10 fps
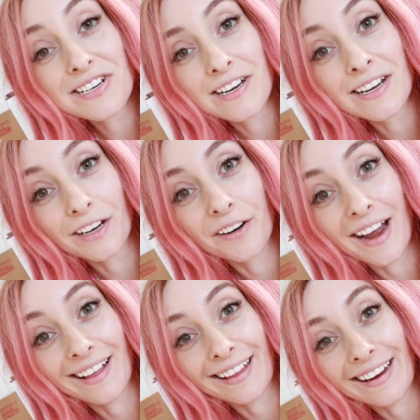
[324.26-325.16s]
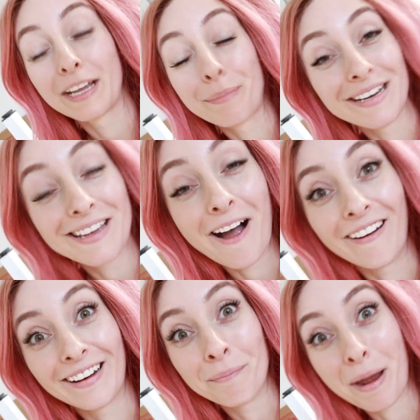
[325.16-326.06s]
it correctly. Like my
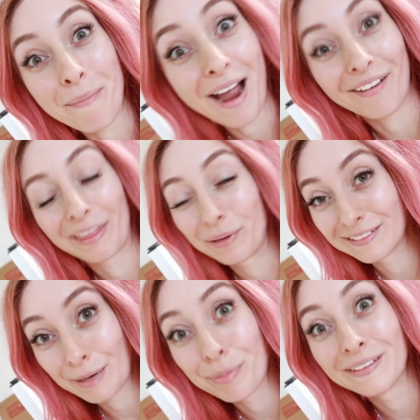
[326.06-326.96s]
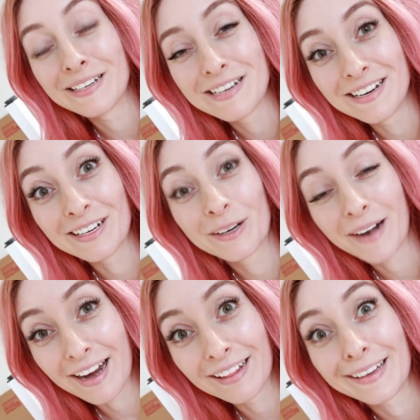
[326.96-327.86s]
tongue in my mouth. Once I position it
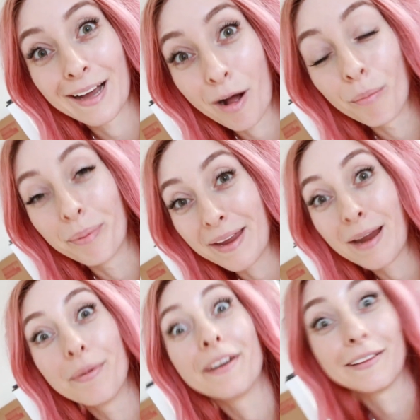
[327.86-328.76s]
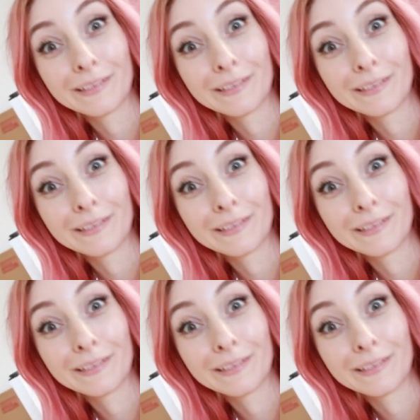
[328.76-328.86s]
correctly, I'll be able to